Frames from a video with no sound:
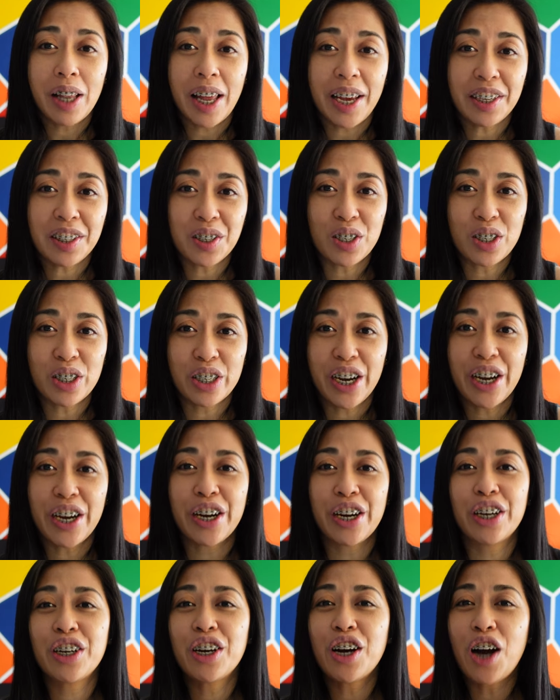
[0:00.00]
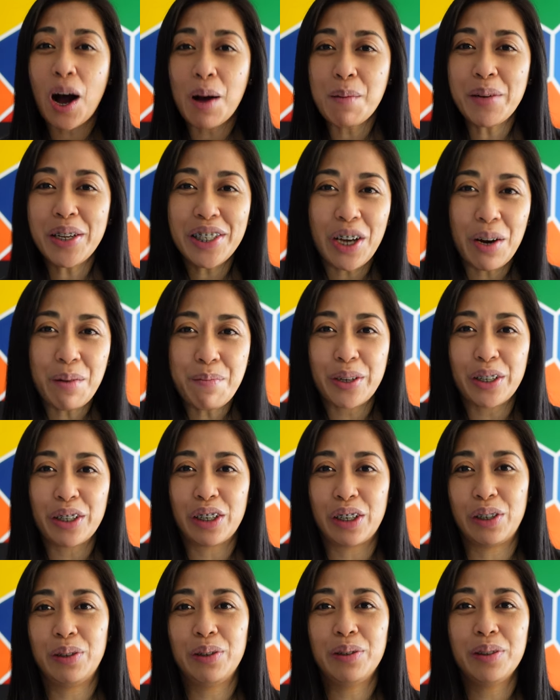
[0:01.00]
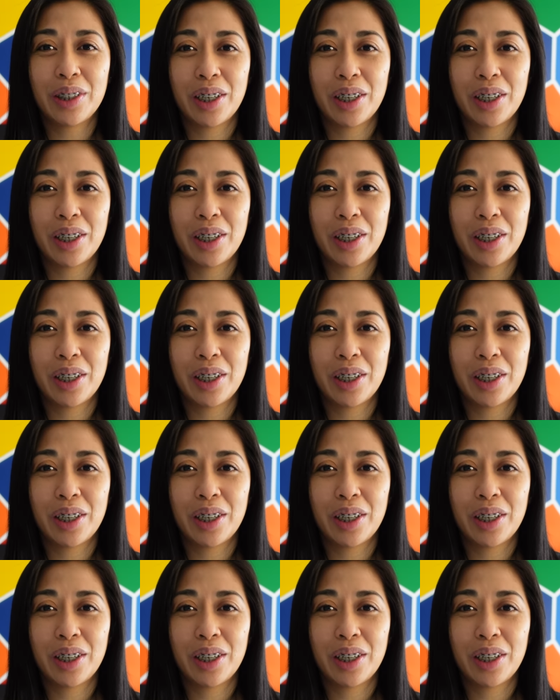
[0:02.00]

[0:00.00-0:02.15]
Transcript: like to share, comment down below.